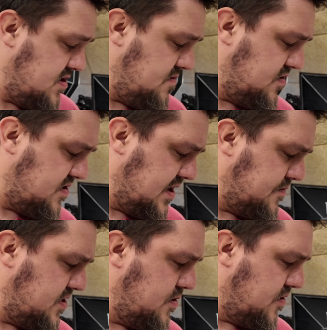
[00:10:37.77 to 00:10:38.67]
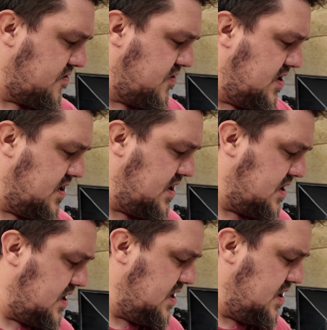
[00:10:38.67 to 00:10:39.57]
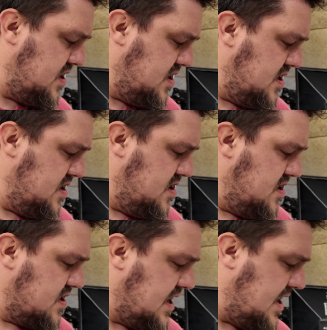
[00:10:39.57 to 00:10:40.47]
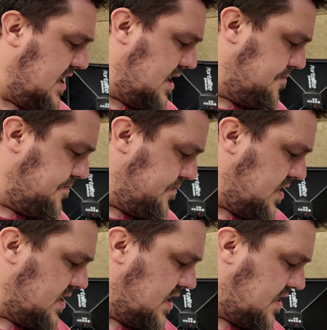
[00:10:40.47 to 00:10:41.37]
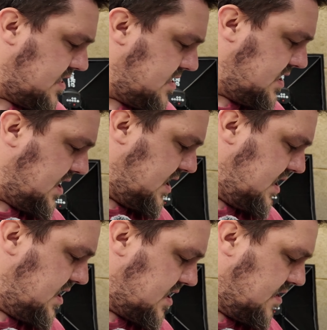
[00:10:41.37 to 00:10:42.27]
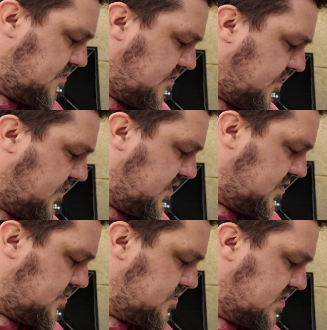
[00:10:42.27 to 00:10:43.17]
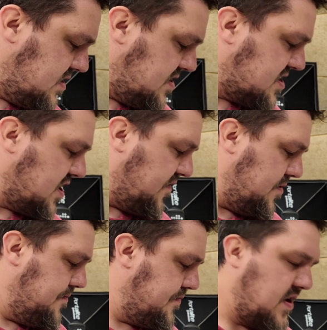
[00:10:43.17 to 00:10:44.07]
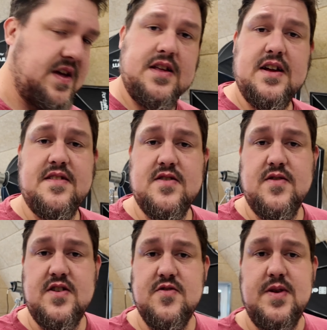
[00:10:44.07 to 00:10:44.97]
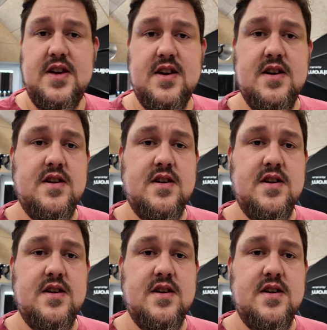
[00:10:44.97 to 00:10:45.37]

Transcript: we'll start with the Austrian and the KLM, and then I think I will film the Discover. I think that's going to be